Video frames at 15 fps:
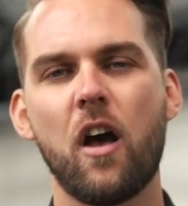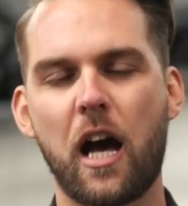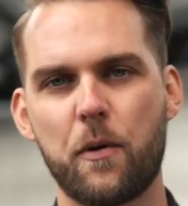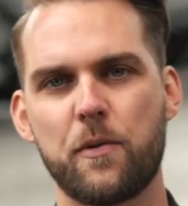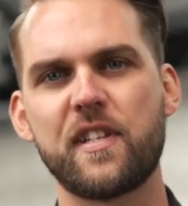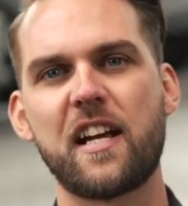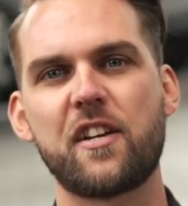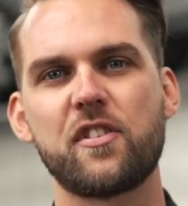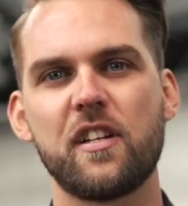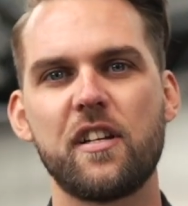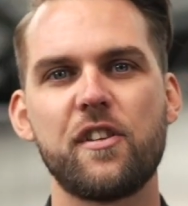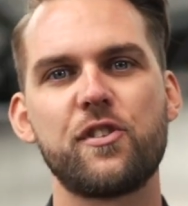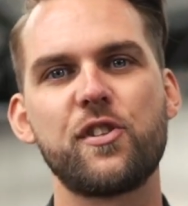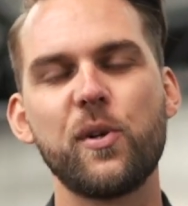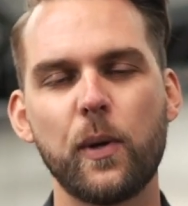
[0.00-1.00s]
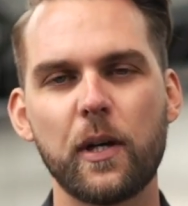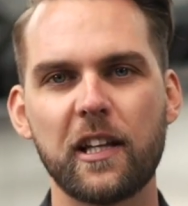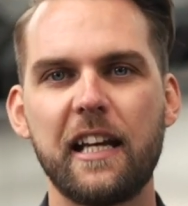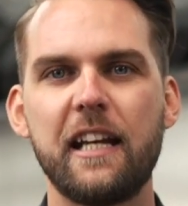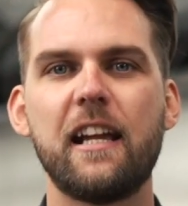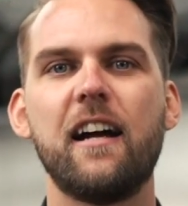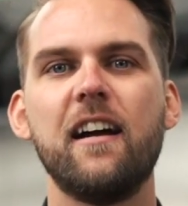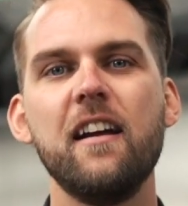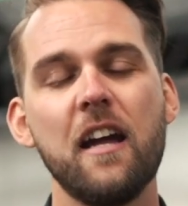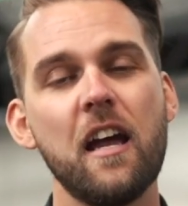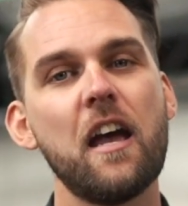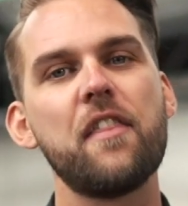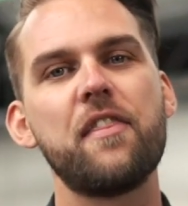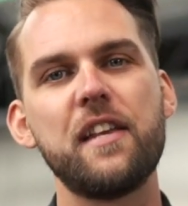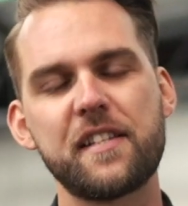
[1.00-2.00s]
I was actually the tour leader.
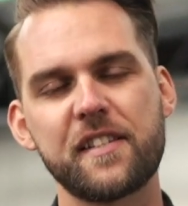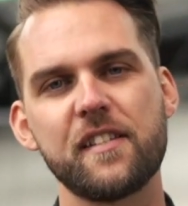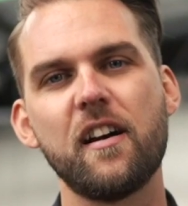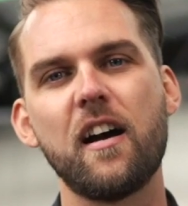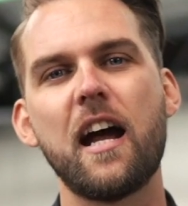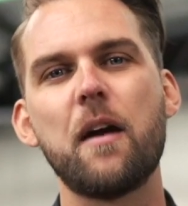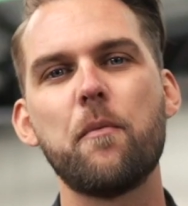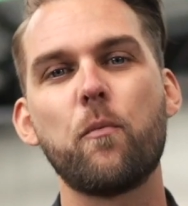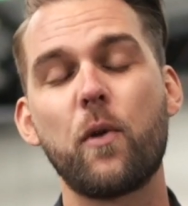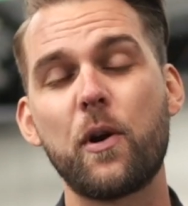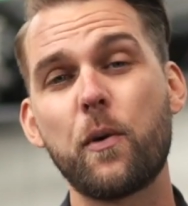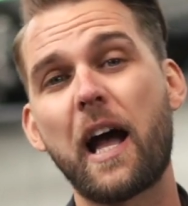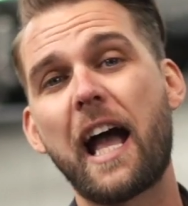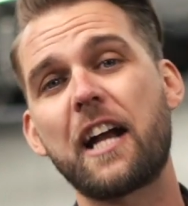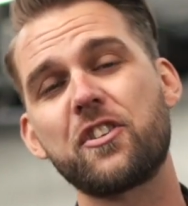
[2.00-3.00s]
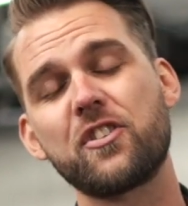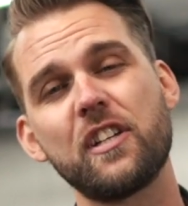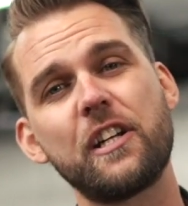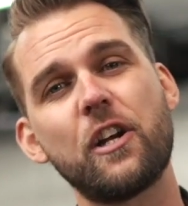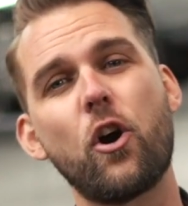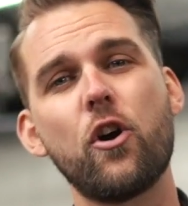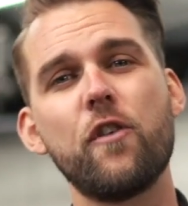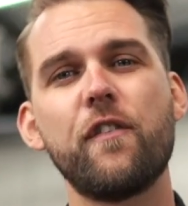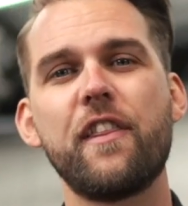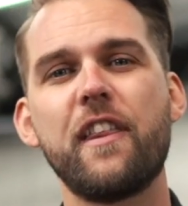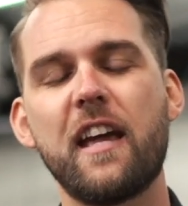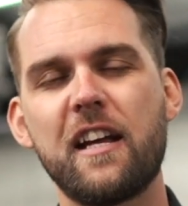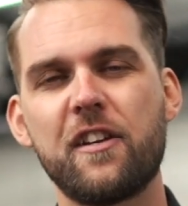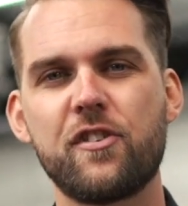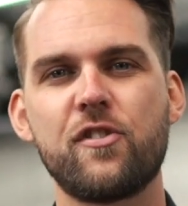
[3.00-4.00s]
This time we were actually over
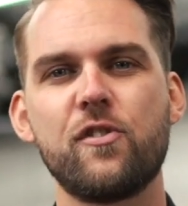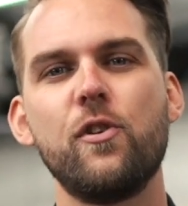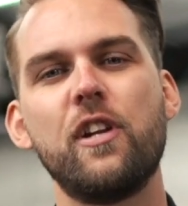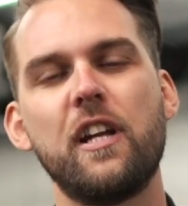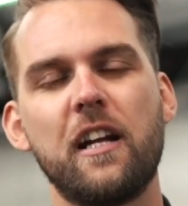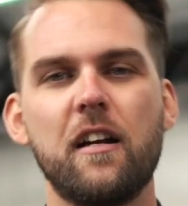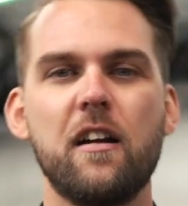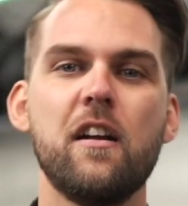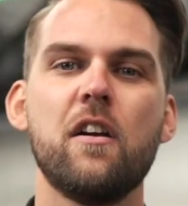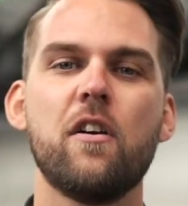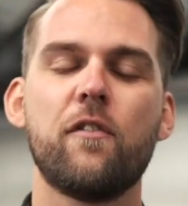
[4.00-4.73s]
there shooting